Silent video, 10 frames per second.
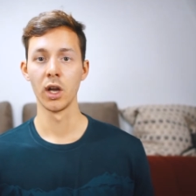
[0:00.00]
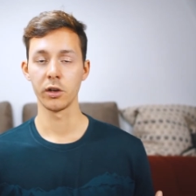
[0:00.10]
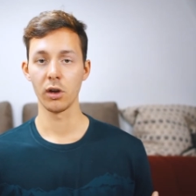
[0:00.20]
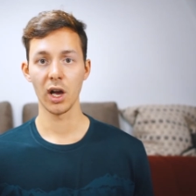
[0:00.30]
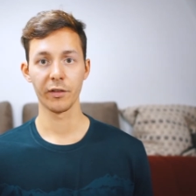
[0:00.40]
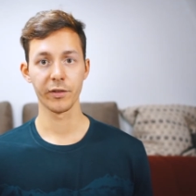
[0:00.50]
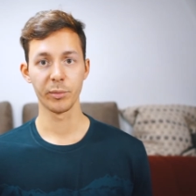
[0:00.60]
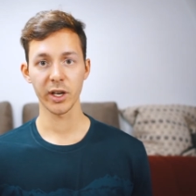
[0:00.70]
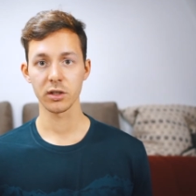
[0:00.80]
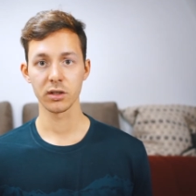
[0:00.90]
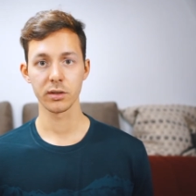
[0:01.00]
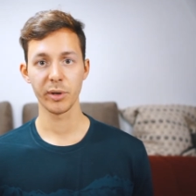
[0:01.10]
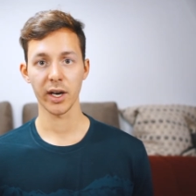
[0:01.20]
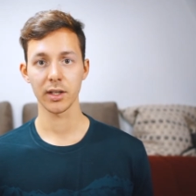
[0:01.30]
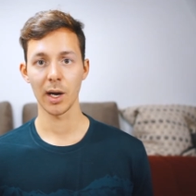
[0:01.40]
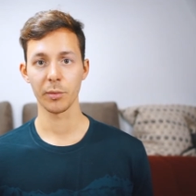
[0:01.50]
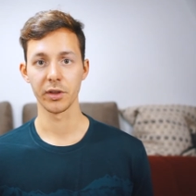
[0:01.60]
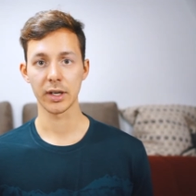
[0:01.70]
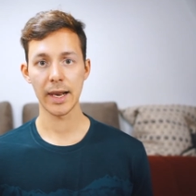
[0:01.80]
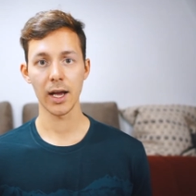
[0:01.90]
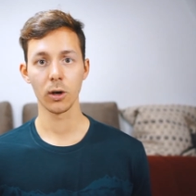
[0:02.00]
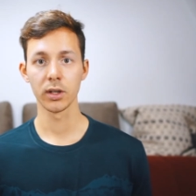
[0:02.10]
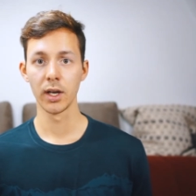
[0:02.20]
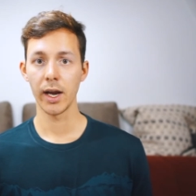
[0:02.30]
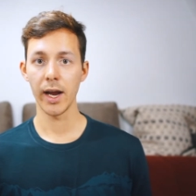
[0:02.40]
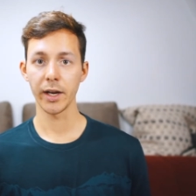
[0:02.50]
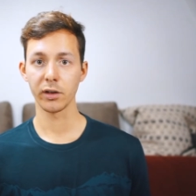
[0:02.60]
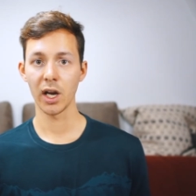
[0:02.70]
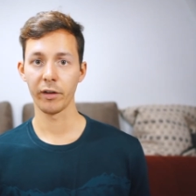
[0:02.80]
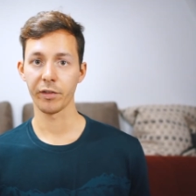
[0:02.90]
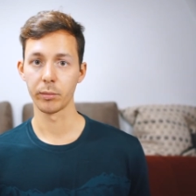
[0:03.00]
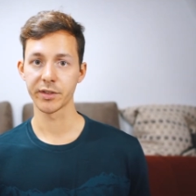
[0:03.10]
you have your pictures backed up in the cloud, and you have them